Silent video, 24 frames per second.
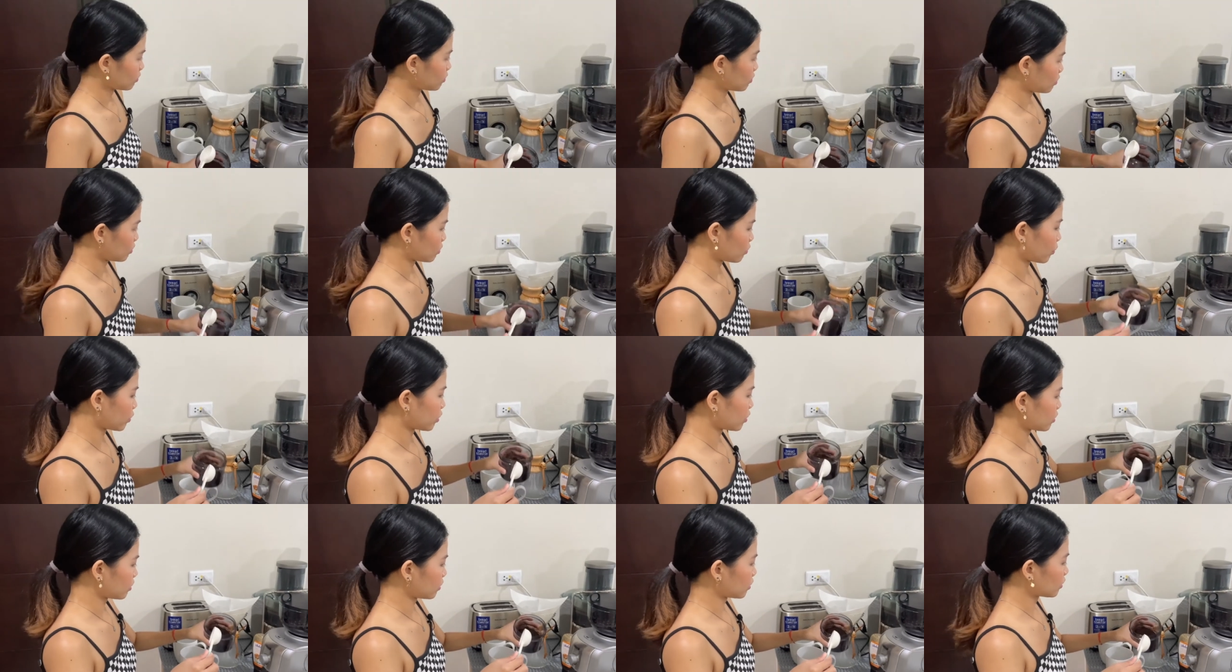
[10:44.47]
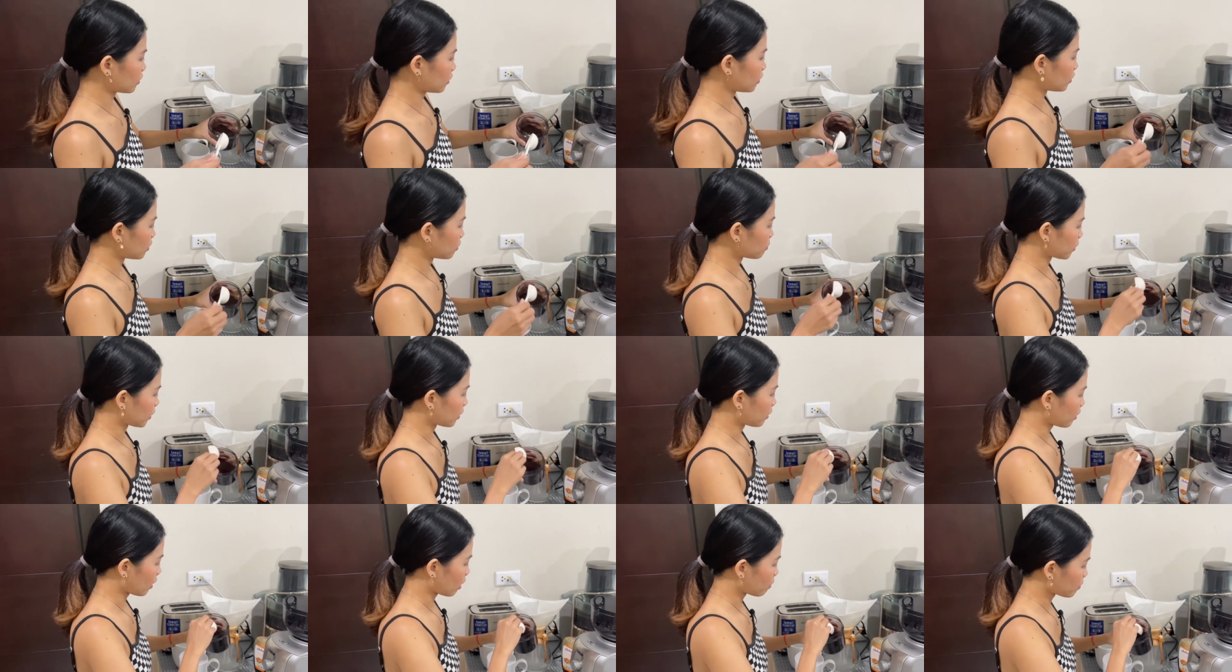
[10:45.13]
So I just cleaned my
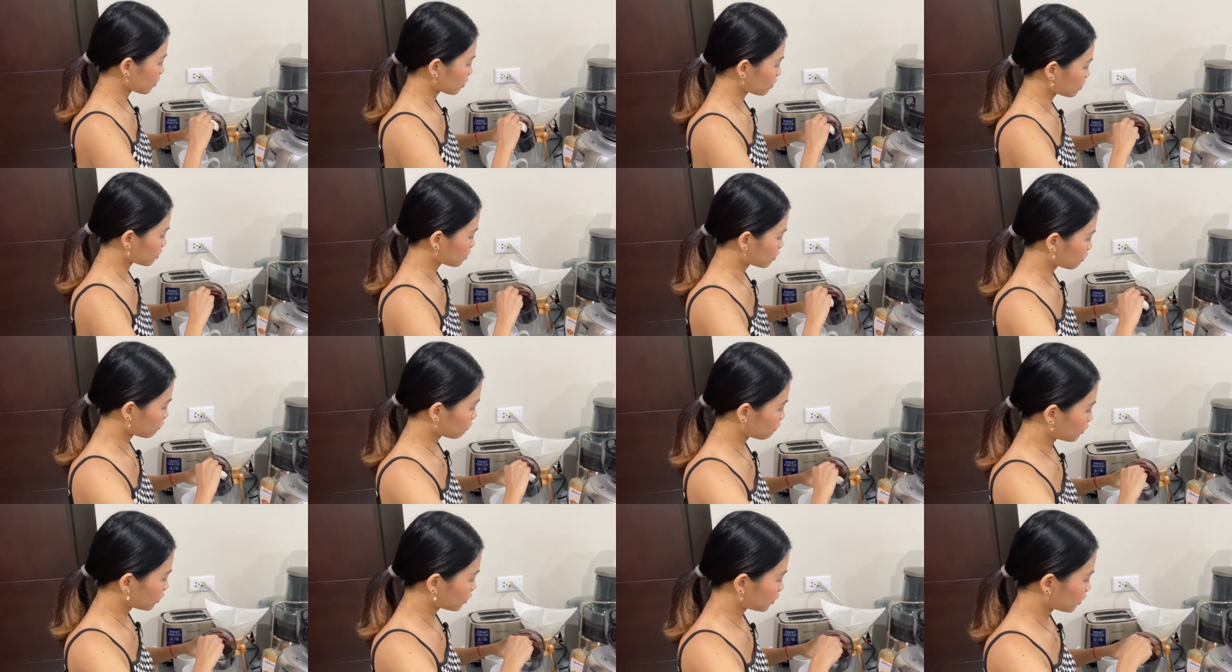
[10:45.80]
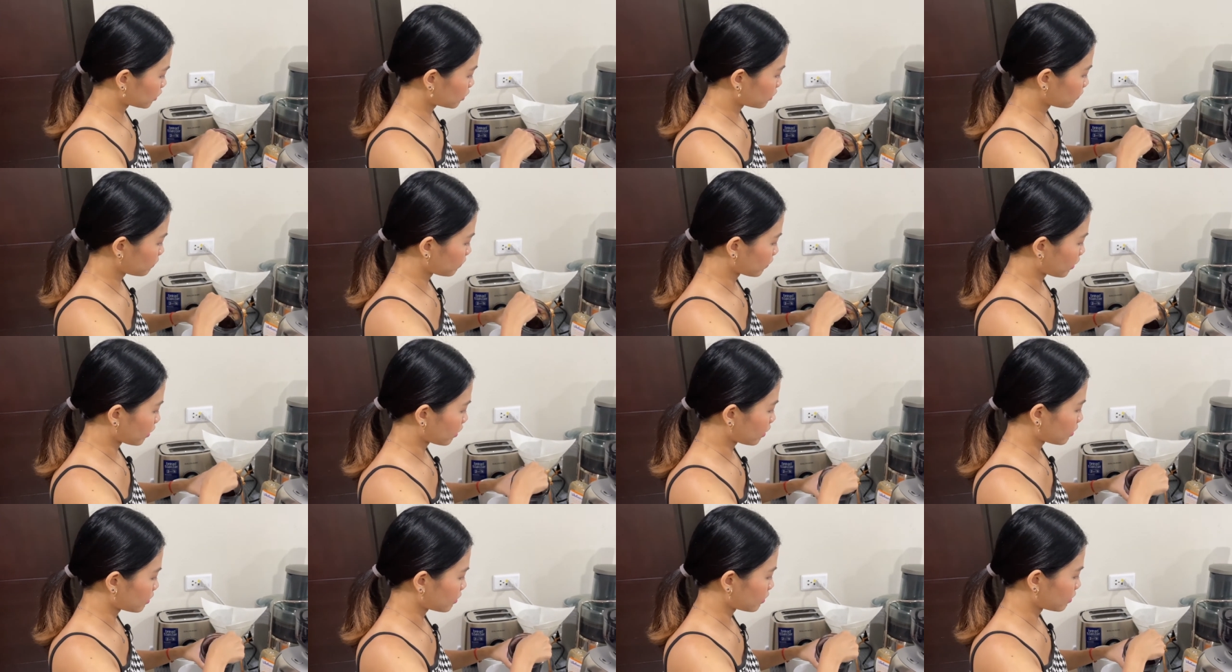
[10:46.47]
Chemex filter
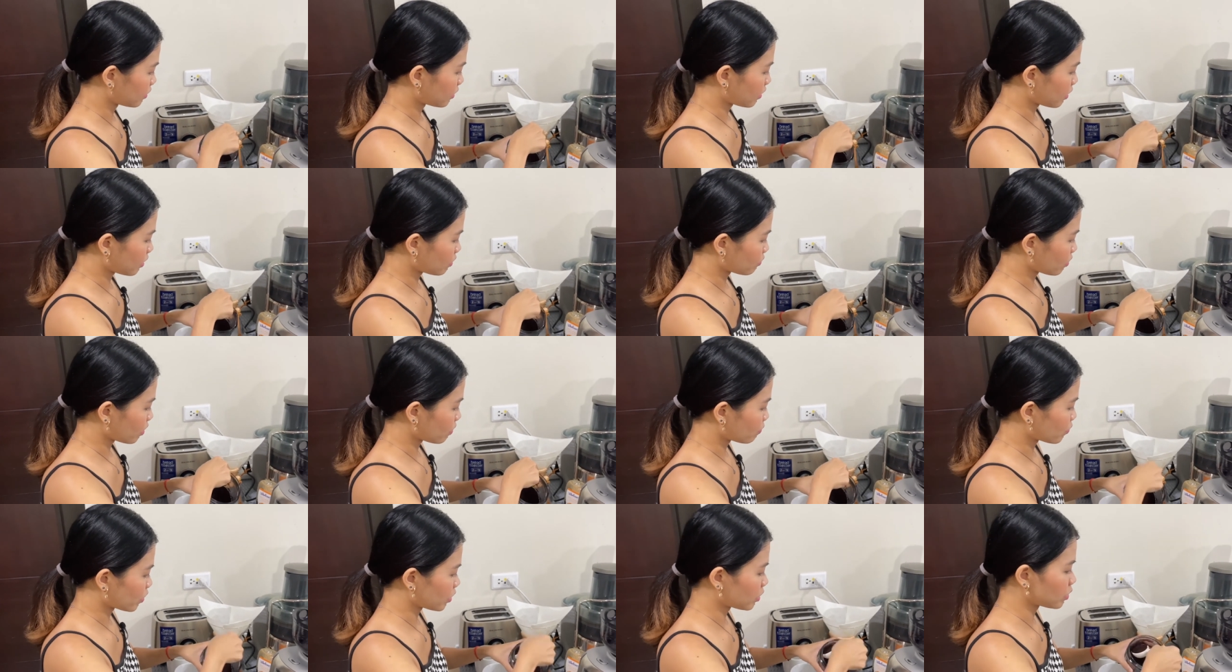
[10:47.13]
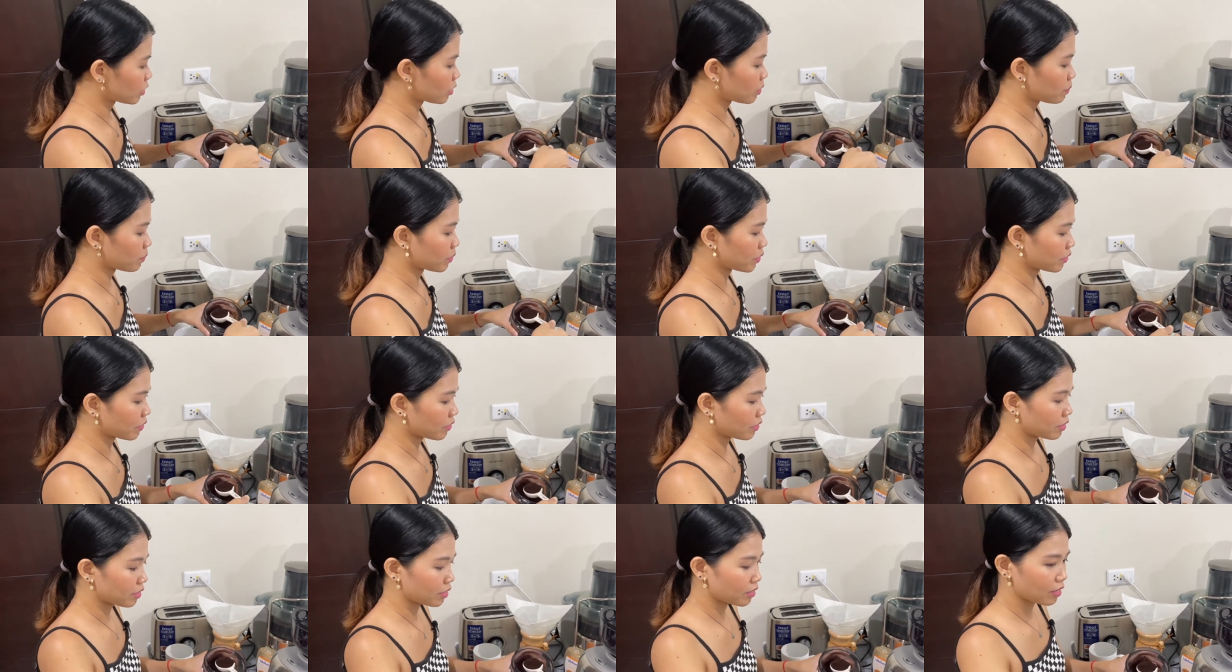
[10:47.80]
and now I'm ready to
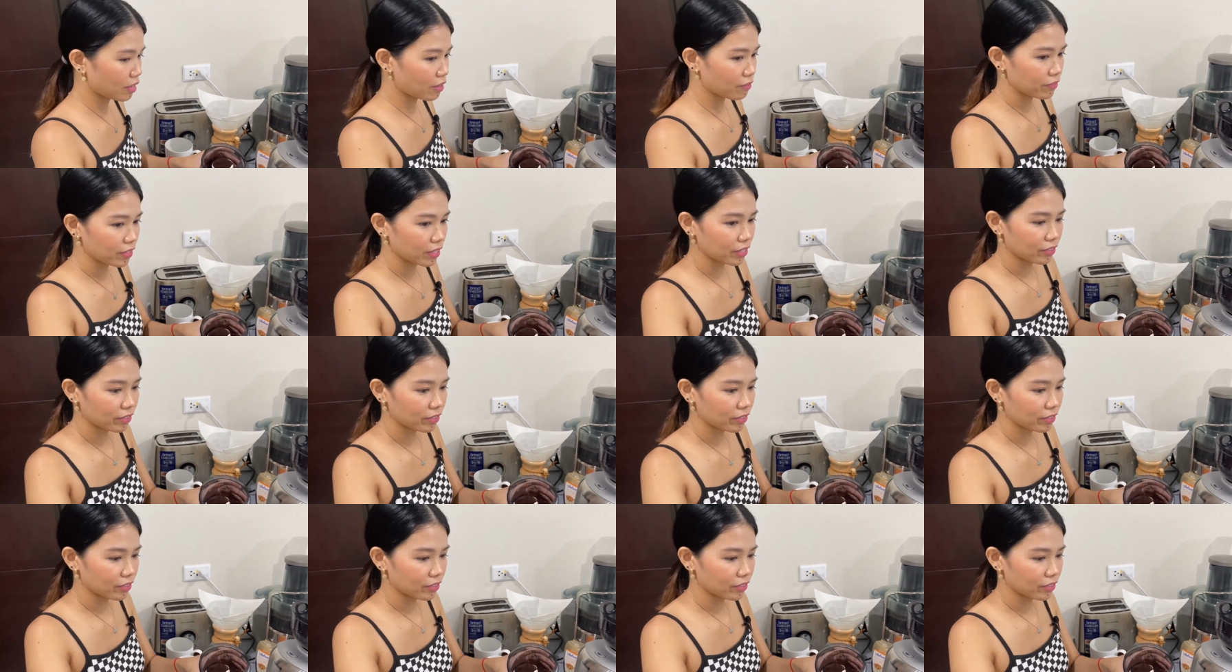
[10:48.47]
put the coffee